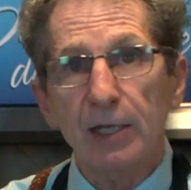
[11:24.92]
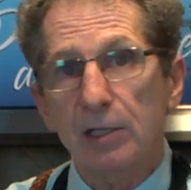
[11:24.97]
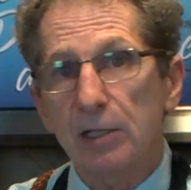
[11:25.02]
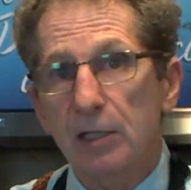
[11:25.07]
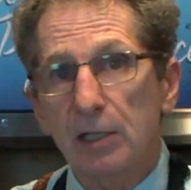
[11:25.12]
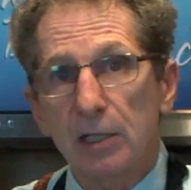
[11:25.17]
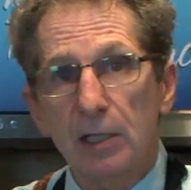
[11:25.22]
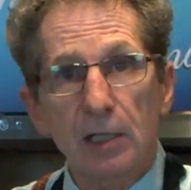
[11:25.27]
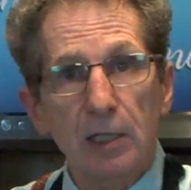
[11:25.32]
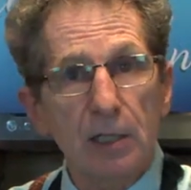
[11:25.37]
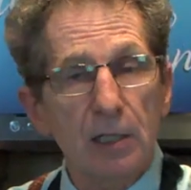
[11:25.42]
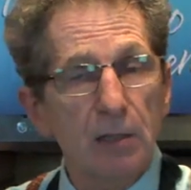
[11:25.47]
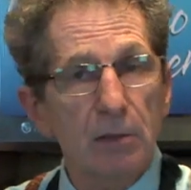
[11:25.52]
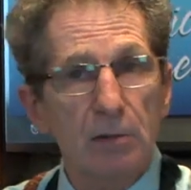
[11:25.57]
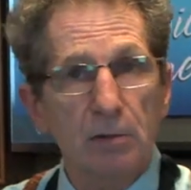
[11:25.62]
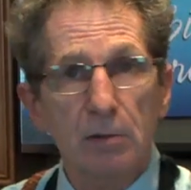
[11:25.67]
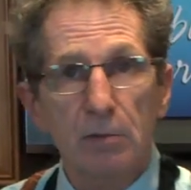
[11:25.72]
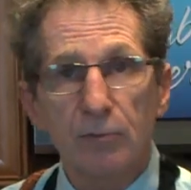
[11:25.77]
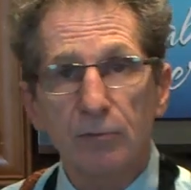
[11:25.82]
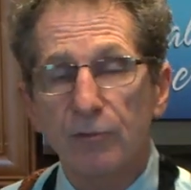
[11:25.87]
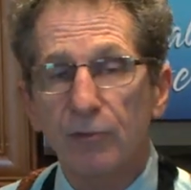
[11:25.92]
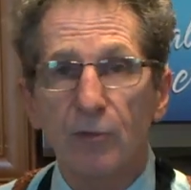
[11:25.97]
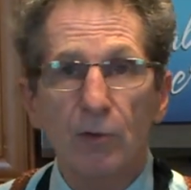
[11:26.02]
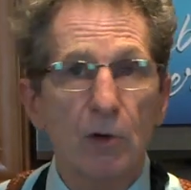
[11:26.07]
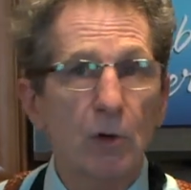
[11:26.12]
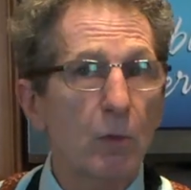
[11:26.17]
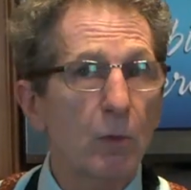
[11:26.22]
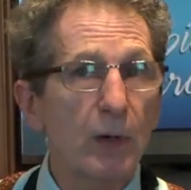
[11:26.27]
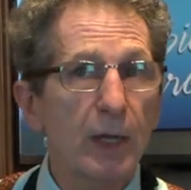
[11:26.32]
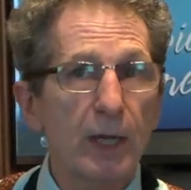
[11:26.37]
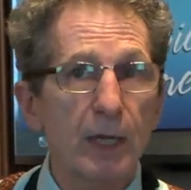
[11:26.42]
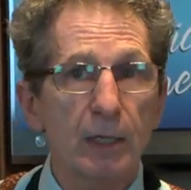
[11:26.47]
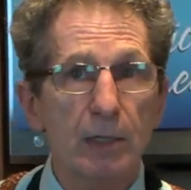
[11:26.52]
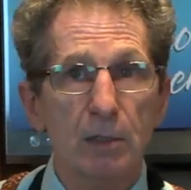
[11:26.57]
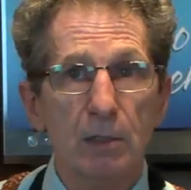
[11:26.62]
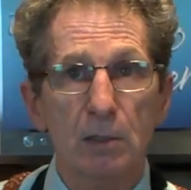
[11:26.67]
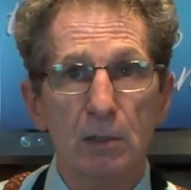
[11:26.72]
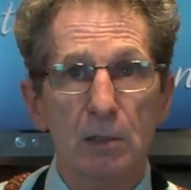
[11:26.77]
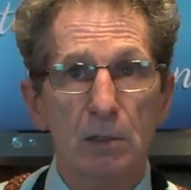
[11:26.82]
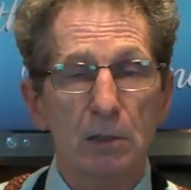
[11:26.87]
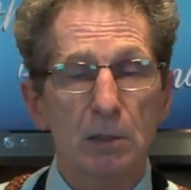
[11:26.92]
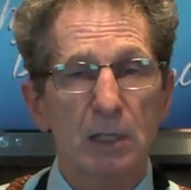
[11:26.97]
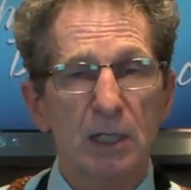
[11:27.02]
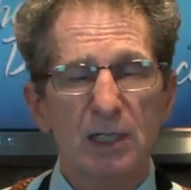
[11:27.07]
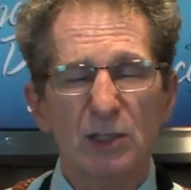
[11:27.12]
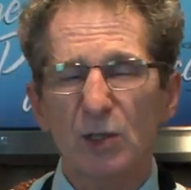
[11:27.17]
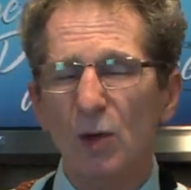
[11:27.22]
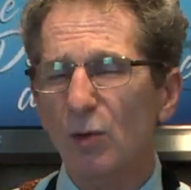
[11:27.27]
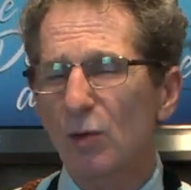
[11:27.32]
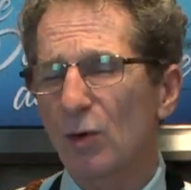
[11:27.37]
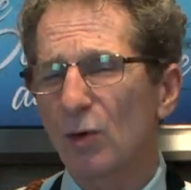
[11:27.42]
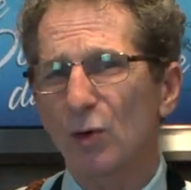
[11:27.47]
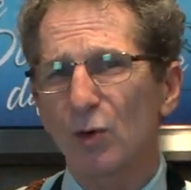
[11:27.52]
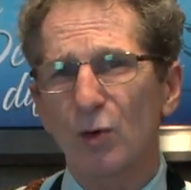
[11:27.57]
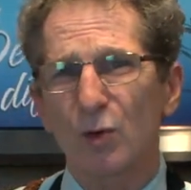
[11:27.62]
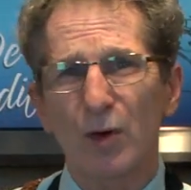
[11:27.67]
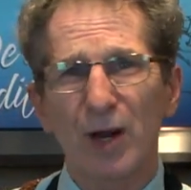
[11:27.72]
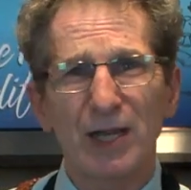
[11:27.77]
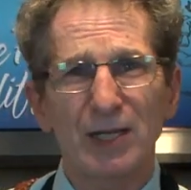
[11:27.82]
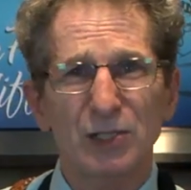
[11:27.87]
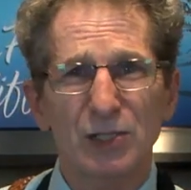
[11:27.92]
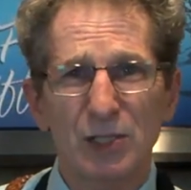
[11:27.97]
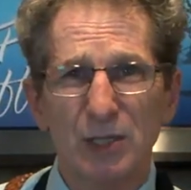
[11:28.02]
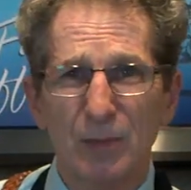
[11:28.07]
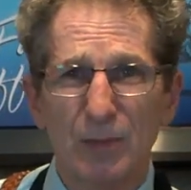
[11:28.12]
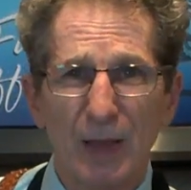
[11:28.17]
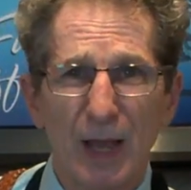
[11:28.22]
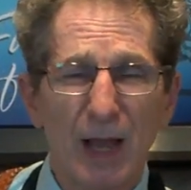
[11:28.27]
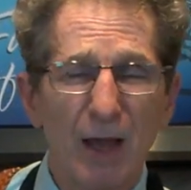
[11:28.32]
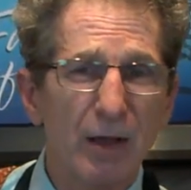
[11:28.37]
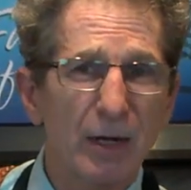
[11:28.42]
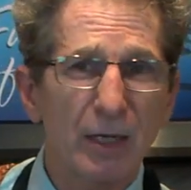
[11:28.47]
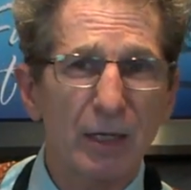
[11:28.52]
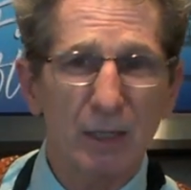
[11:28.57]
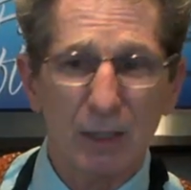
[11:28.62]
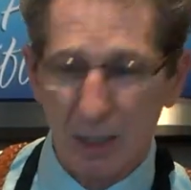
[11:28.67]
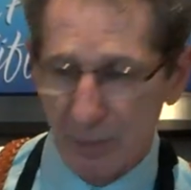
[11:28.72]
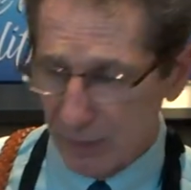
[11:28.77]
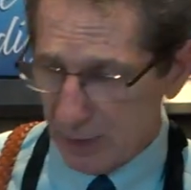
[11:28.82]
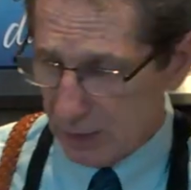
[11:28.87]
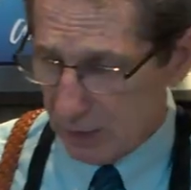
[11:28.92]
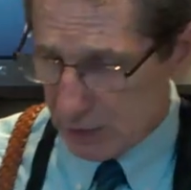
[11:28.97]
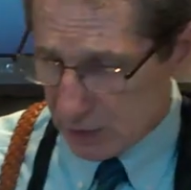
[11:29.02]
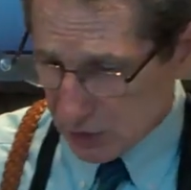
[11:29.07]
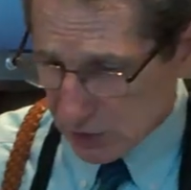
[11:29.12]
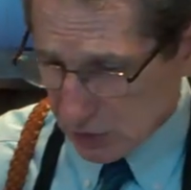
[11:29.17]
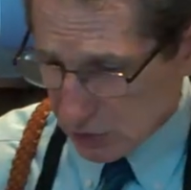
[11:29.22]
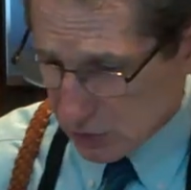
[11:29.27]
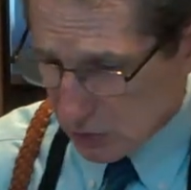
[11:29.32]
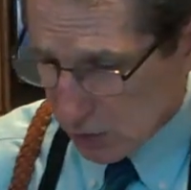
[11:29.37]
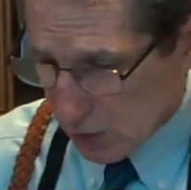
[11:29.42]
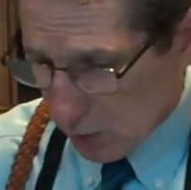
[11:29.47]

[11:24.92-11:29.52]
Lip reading: you eat for a week. And don't go crazy about it. I mean, this is